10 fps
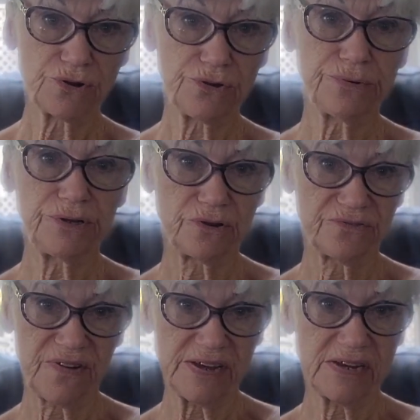you're doing your
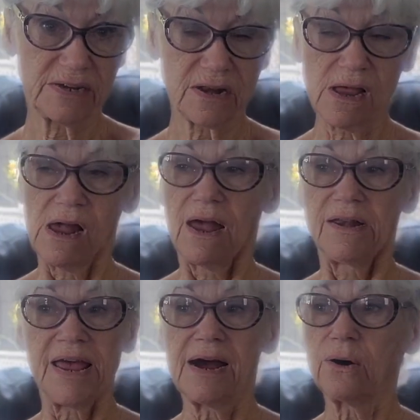van.
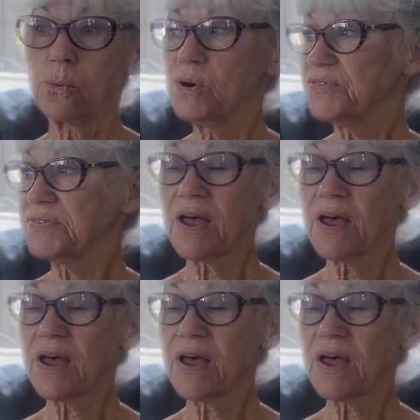Now, with